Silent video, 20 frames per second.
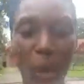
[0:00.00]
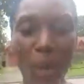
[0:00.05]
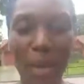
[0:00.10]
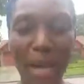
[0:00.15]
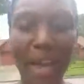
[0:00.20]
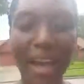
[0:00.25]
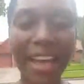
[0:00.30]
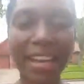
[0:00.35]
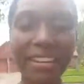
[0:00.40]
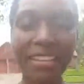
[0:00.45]

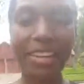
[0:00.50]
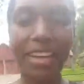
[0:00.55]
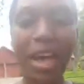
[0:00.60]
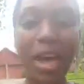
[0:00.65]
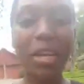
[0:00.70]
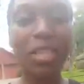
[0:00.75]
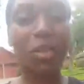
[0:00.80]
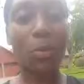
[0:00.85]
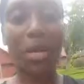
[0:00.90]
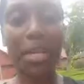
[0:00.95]
Okay?
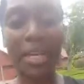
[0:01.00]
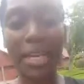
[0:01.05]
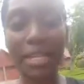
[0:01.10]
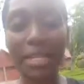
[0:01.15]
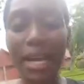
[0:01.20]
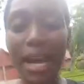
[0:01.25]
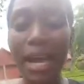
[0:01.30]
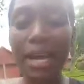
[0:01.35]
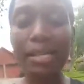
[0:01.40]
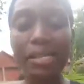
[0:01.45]
So
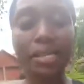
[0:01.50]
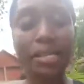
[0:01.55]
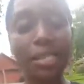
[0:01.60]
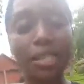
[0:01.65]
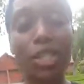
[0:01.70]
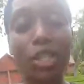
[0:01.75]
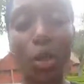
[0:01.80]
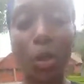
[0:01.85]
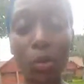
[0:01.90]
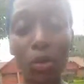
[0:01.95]
again, guys,
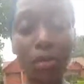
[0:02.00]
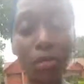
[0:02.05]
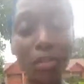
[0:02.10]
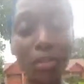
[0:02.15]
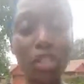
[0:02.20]
this is Tony